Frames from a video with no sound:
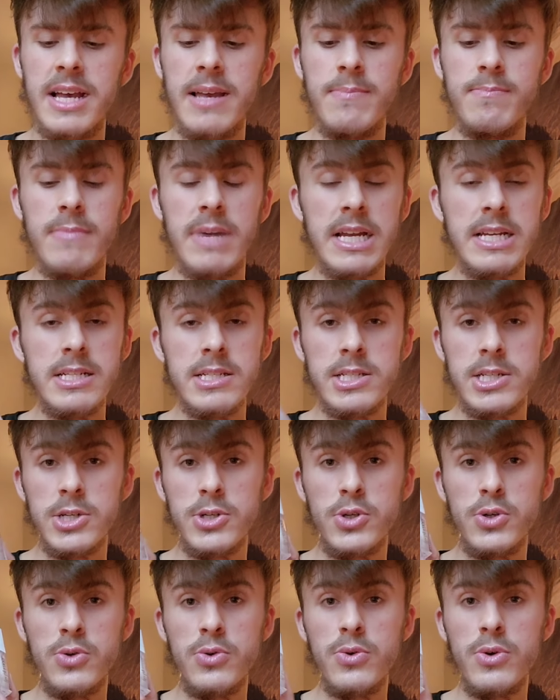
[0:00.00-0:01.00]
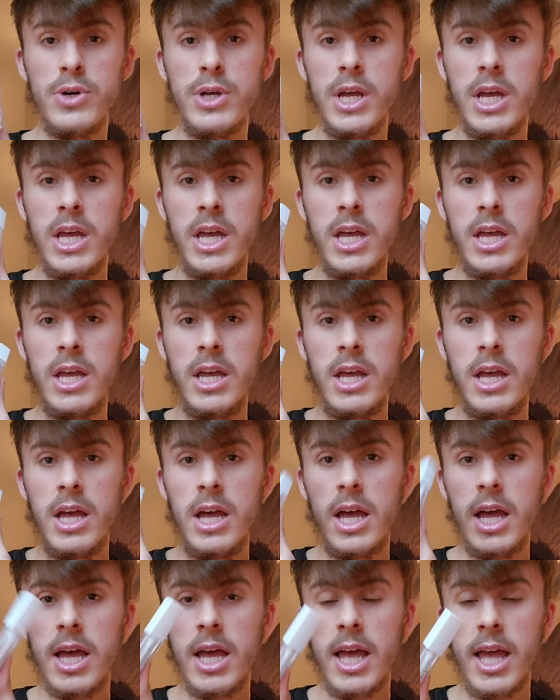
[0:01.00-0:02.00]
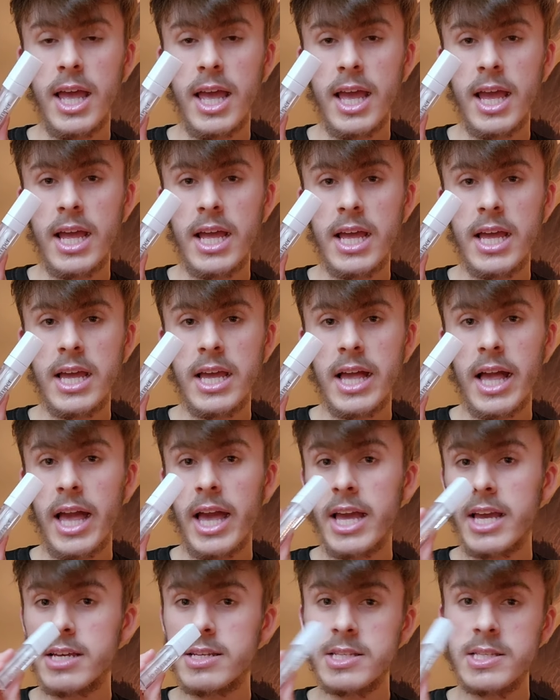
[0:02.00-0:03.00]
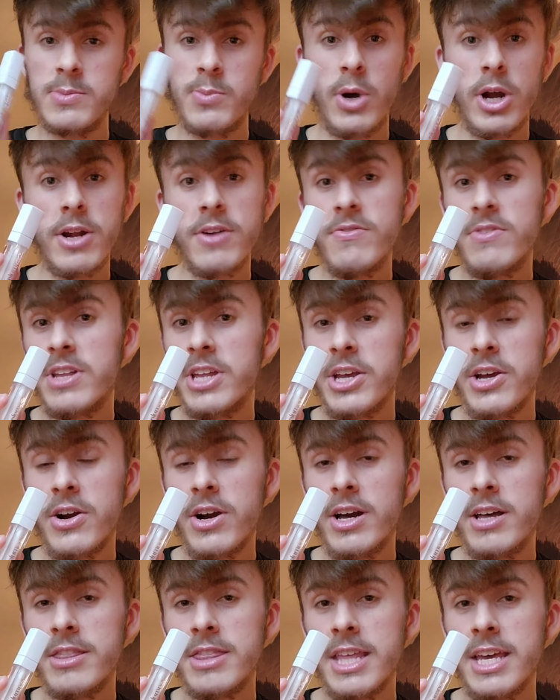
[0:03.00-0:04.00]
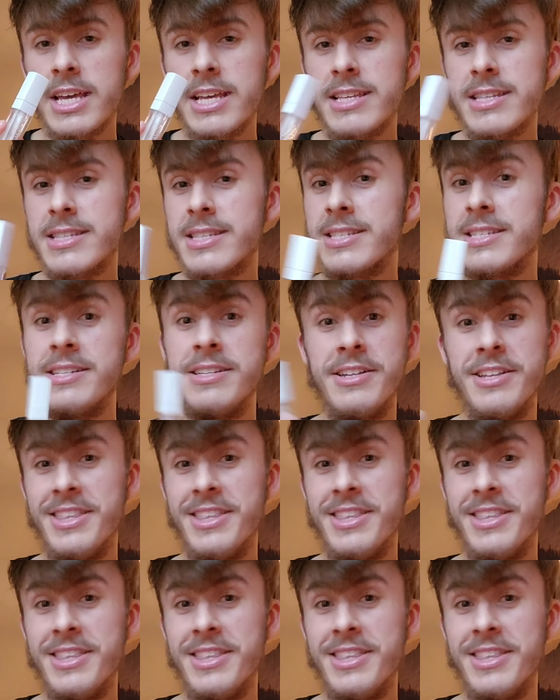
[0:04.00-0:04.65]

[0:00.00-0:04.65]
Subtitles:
I might do a ASMR video on this.